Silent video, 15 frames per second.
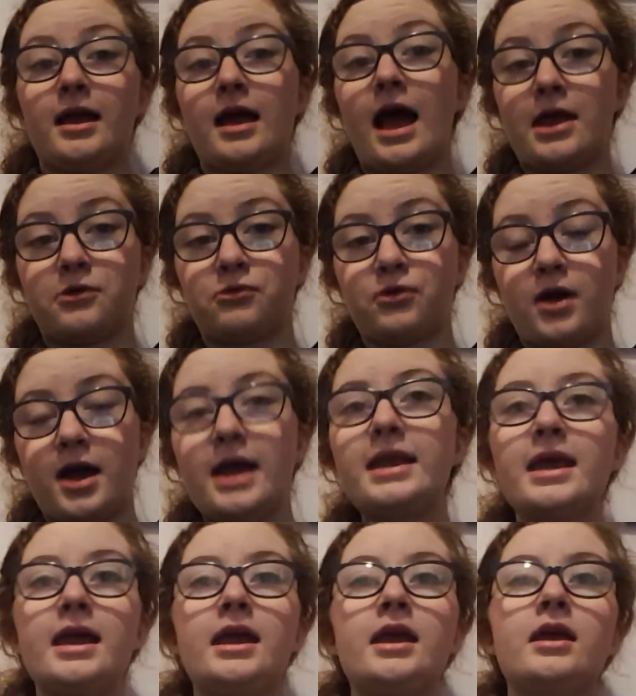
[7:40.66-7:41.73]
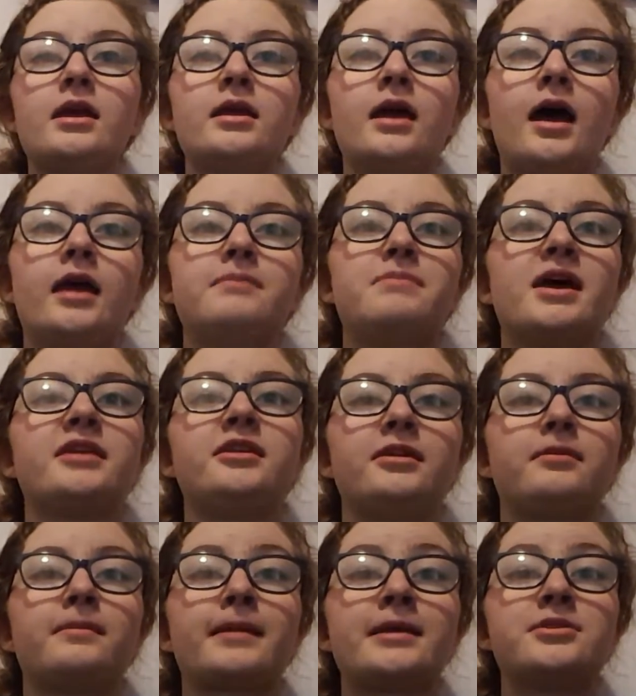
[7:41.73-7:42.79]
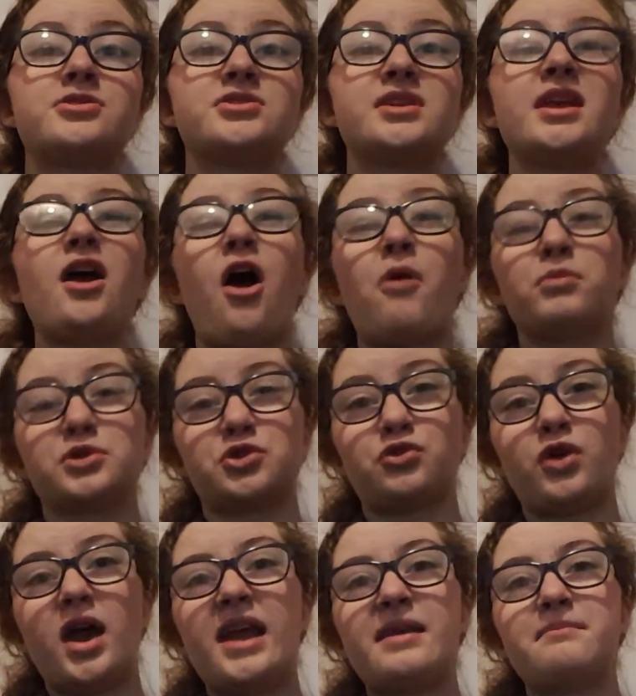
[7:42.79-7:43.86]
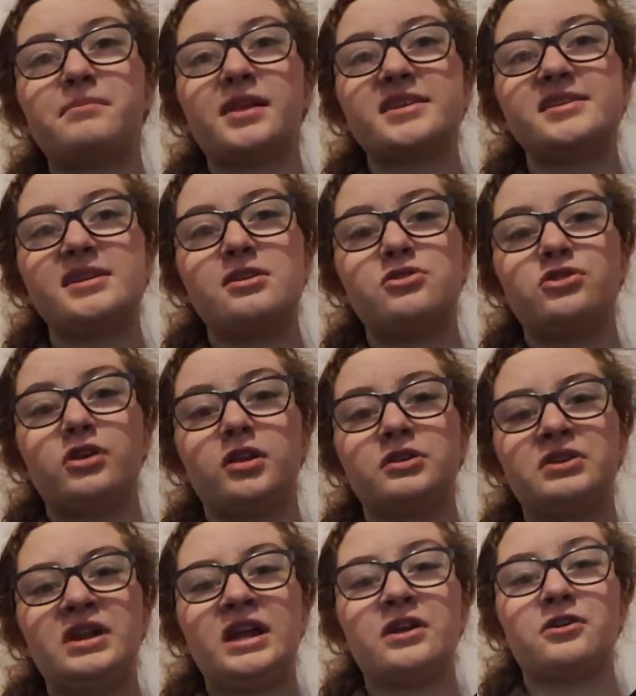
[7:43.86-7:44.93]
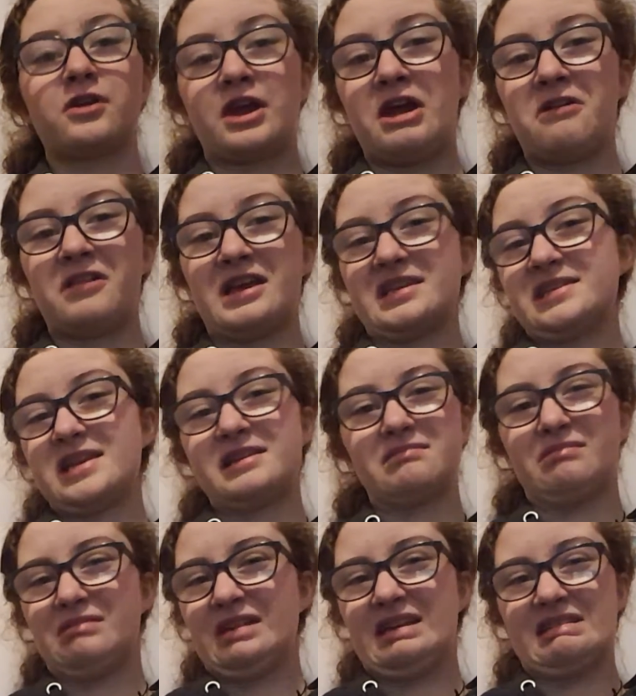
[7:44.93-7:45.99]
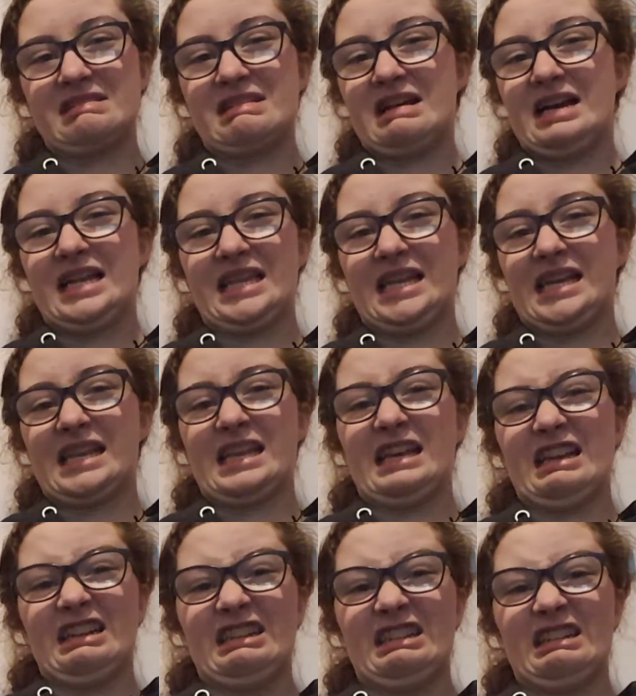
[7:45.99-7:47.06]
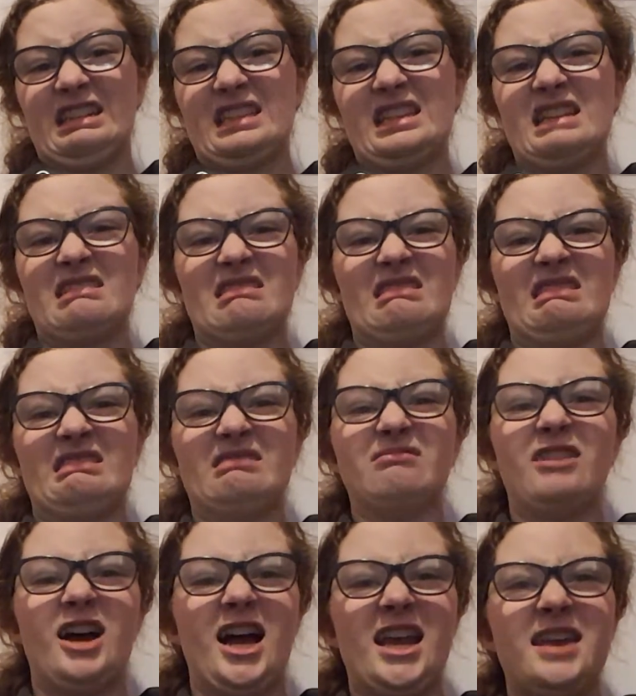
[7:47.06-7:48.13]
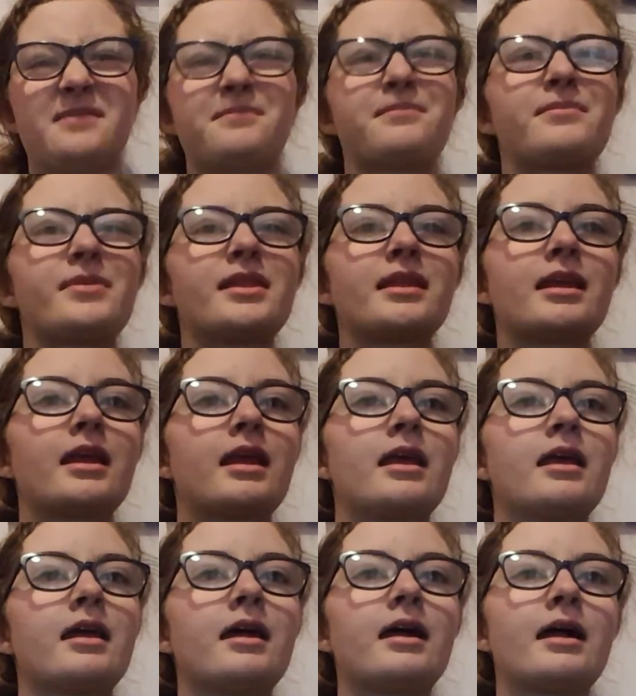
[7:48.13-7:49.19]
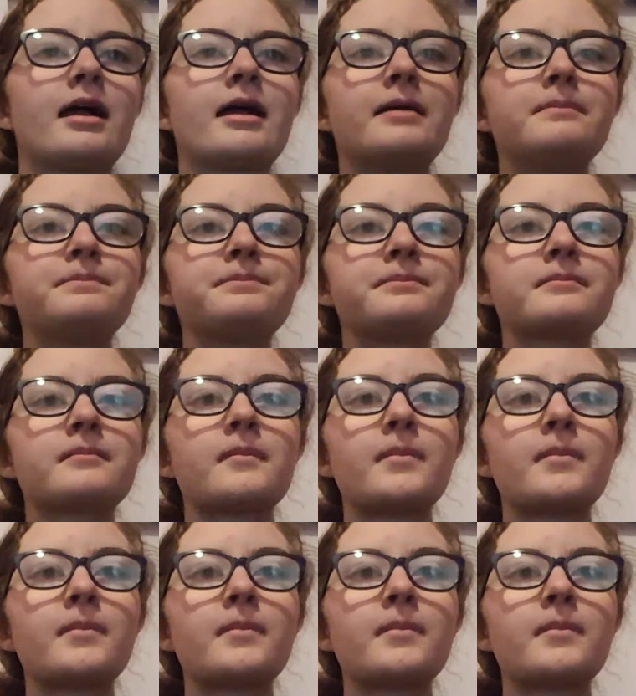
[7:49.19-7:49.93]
I cried. Uh, back to Look Back to Yesterday, almost cried. Bless All the Dear Children, could care less. Doesn't, is not like that, ooh, it's like, ooh, why? Um...